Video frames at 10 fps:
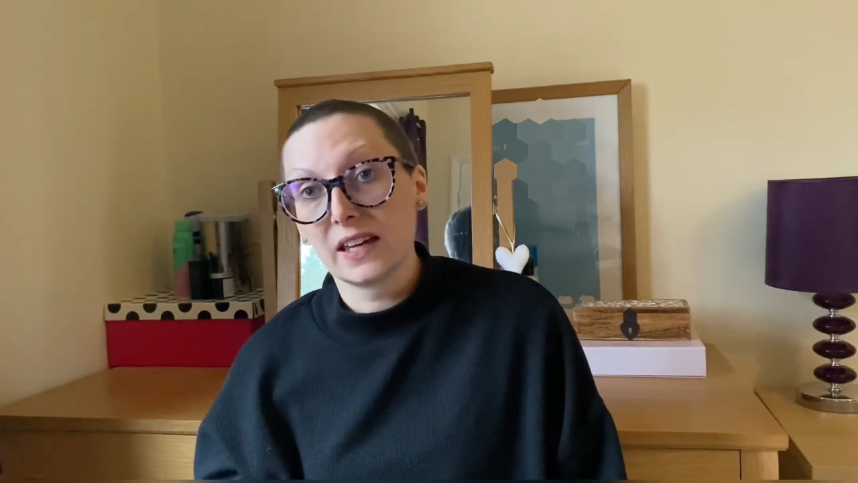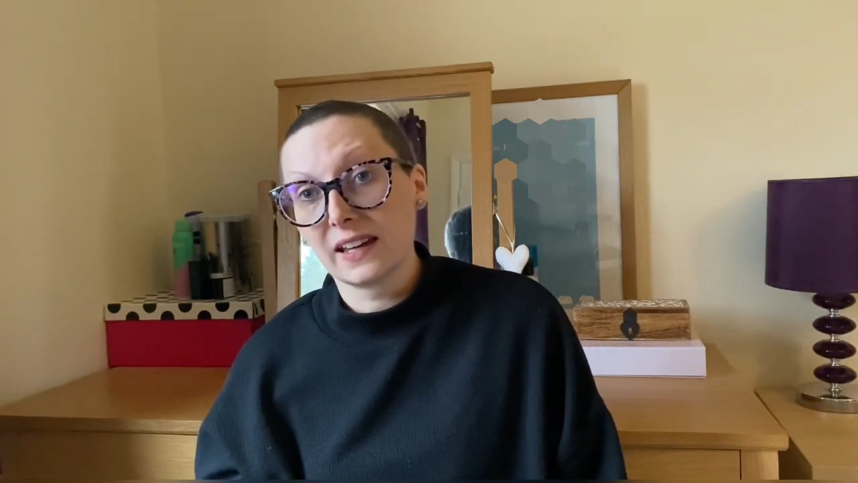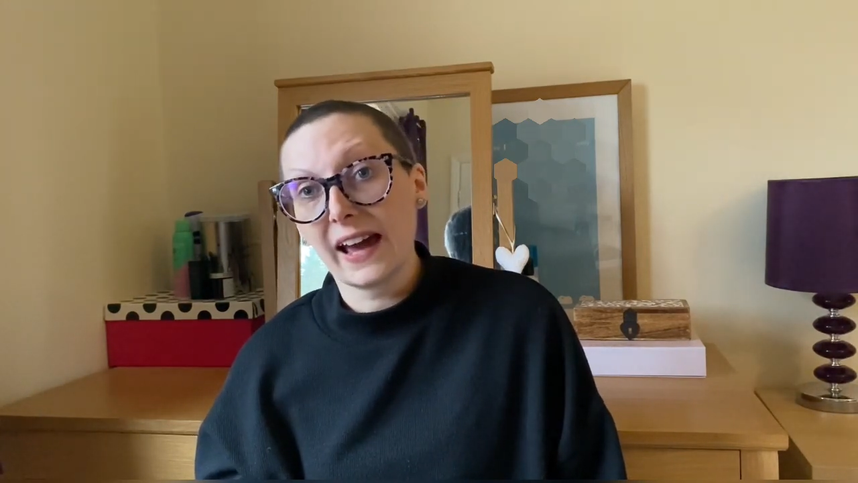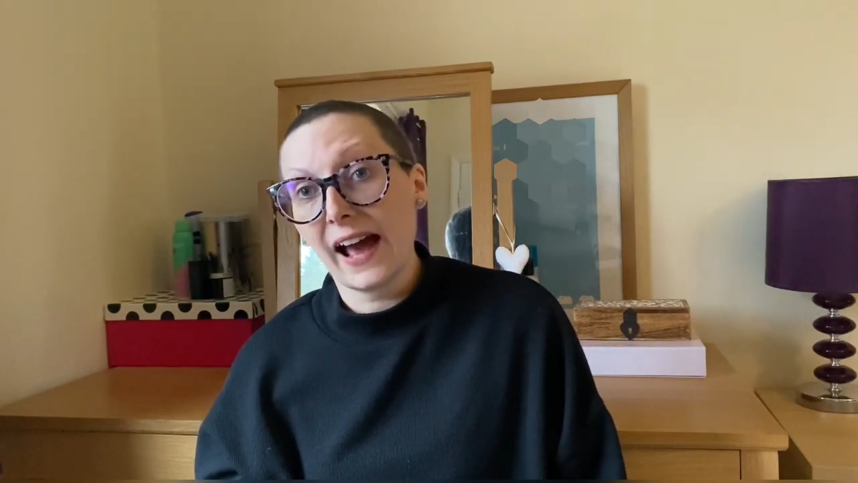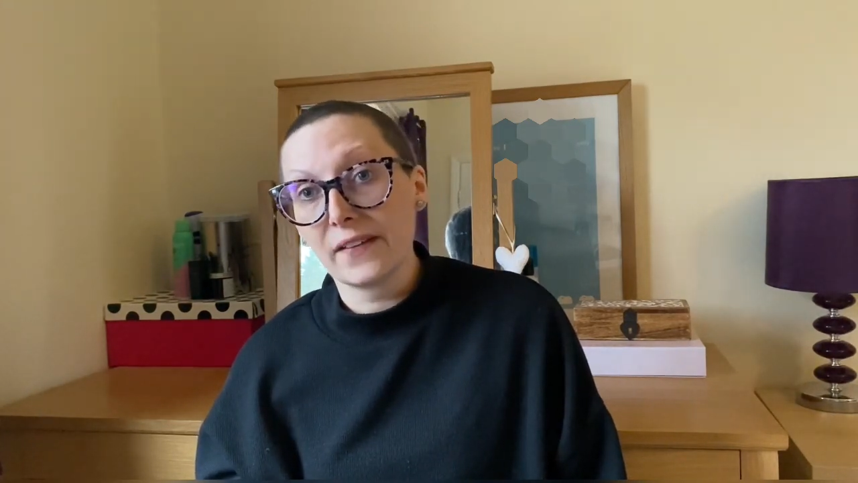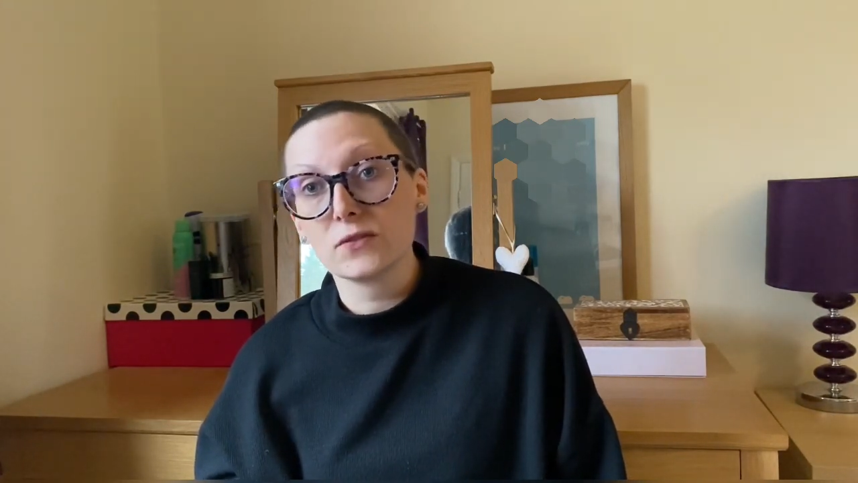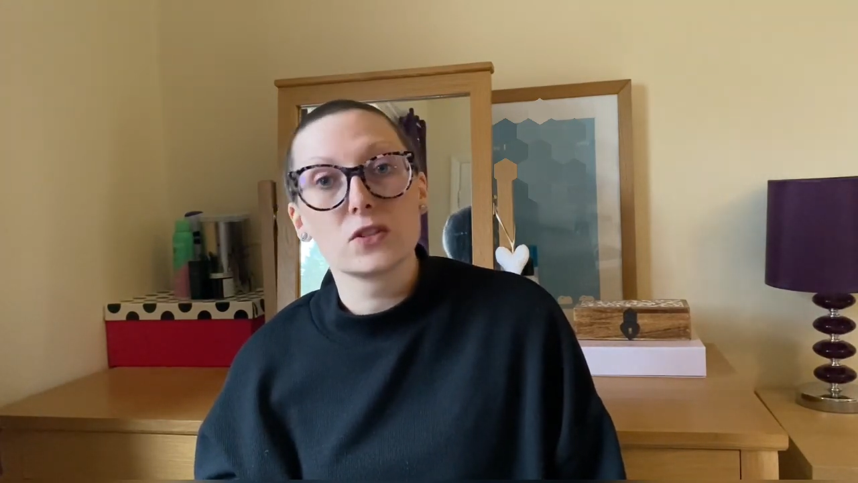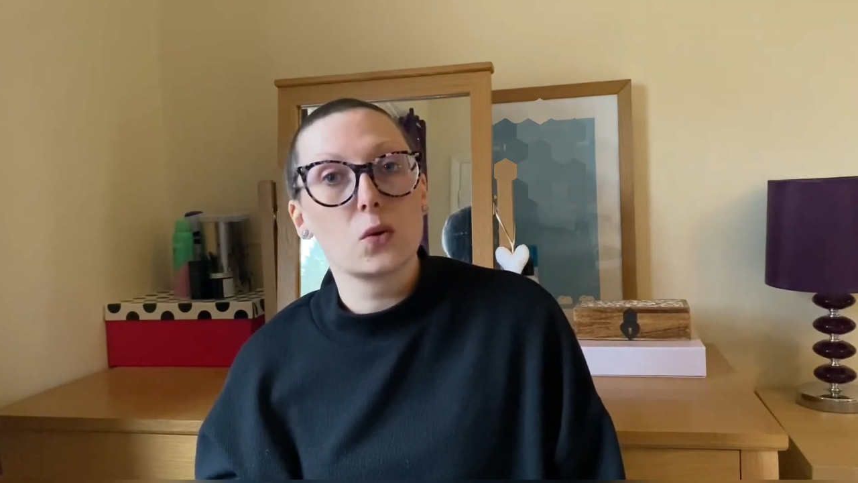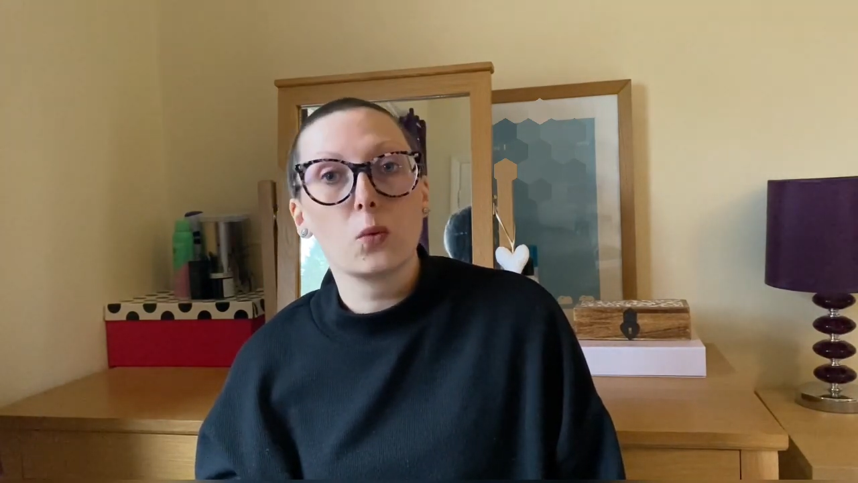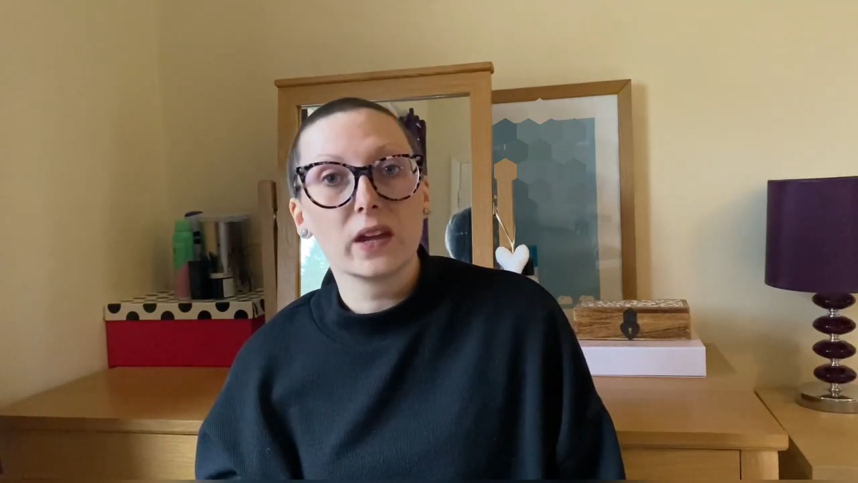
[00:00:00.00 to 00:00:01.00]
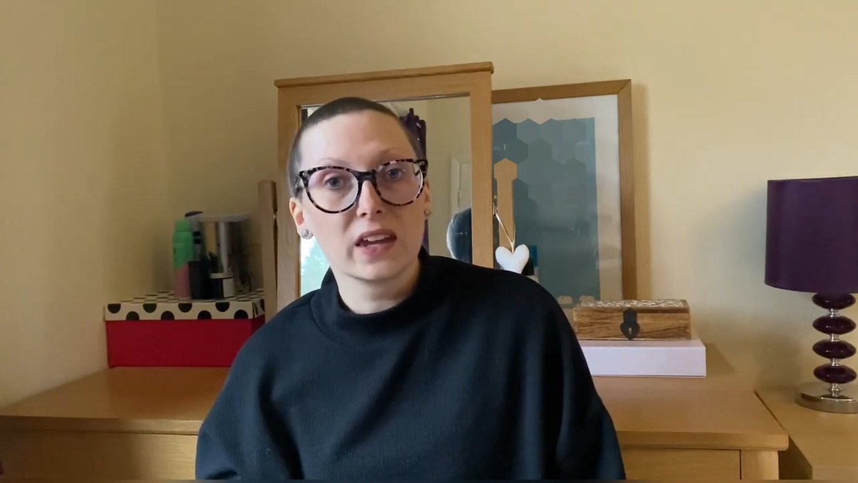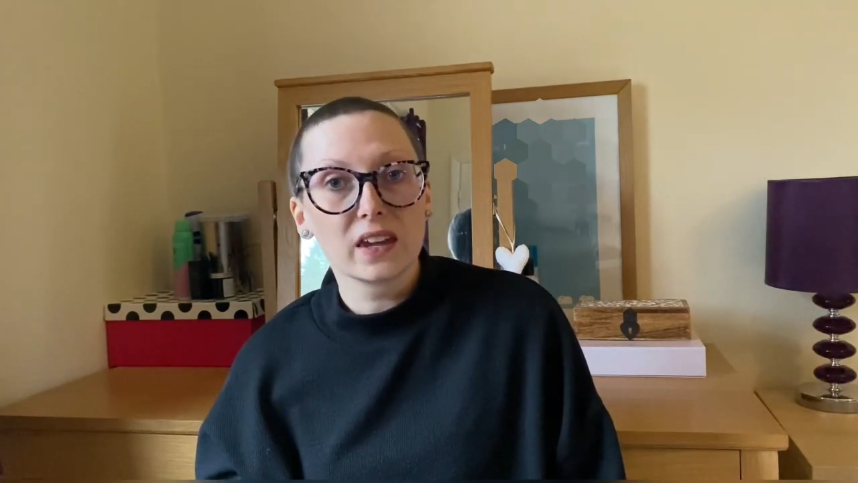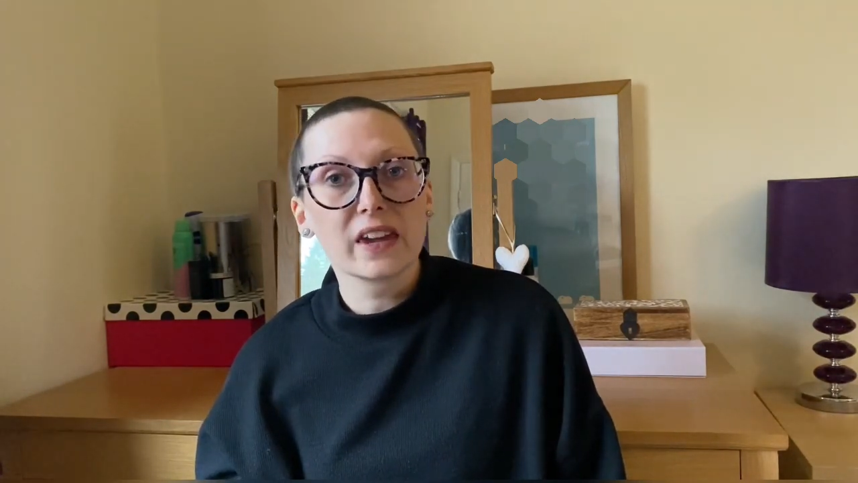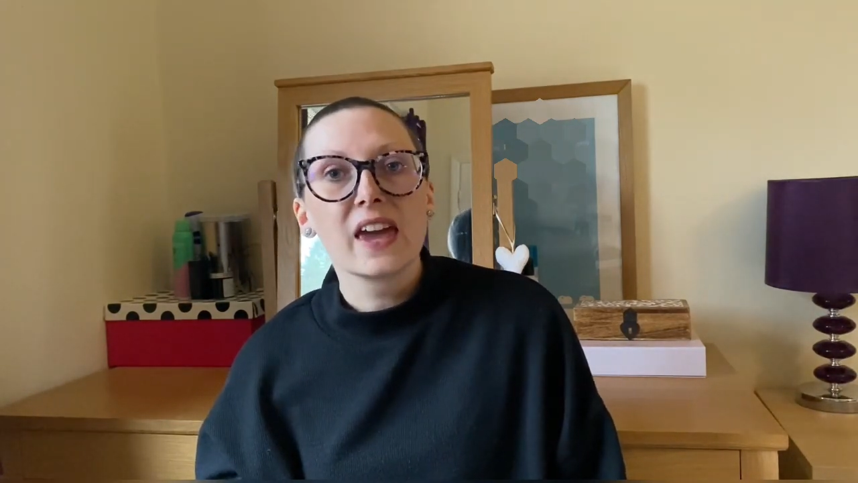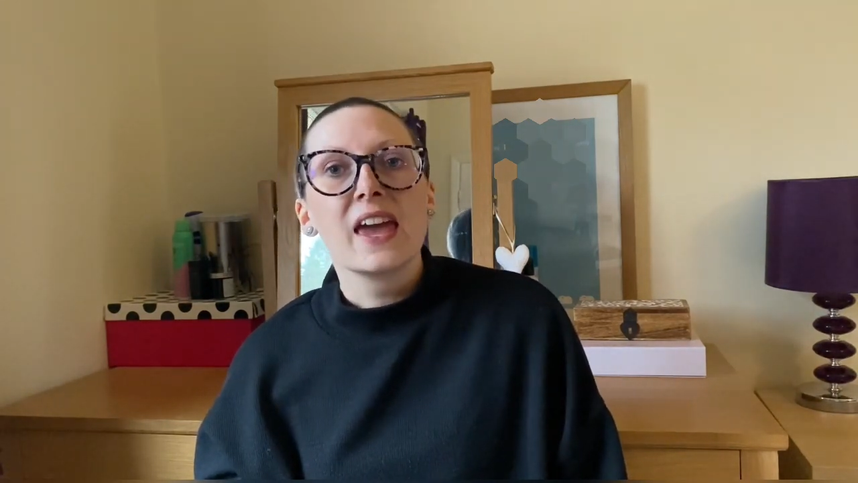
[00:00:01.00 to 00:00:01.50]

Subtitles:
cans a week